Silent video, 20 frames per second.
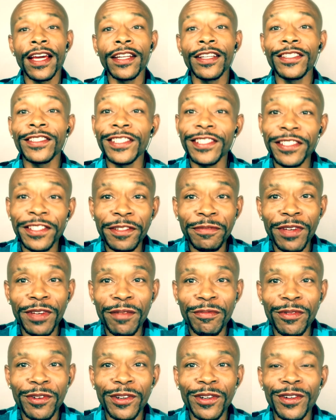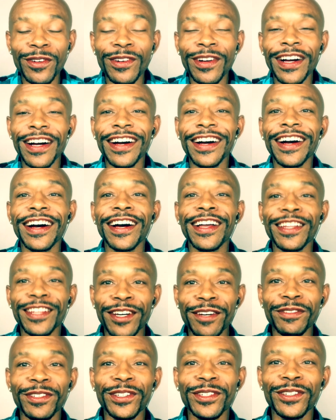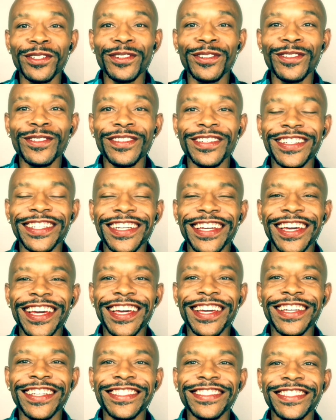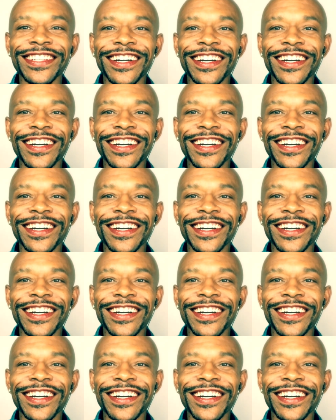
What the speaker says: until then, people, I love you, and